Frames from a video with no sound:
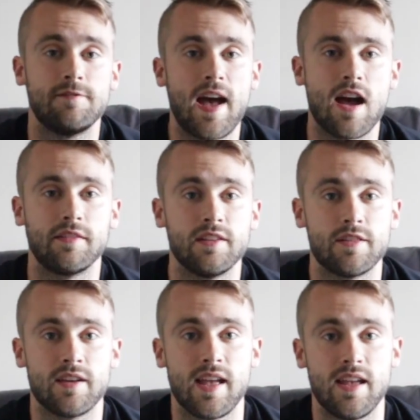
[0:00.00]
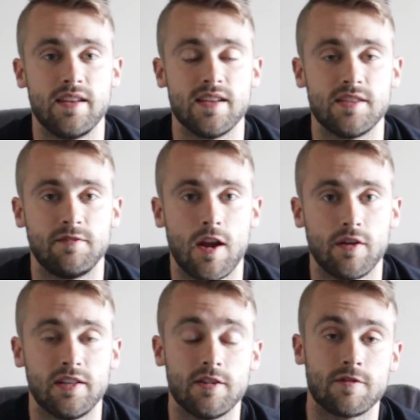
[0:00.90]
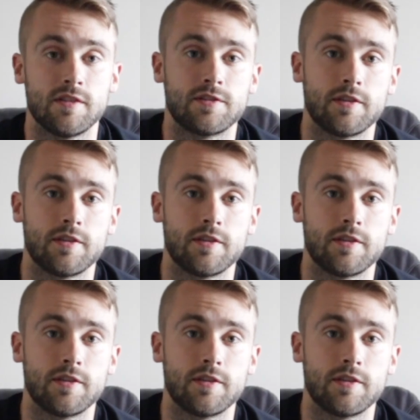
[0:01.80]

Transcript: Fat, on the other hand, is very different.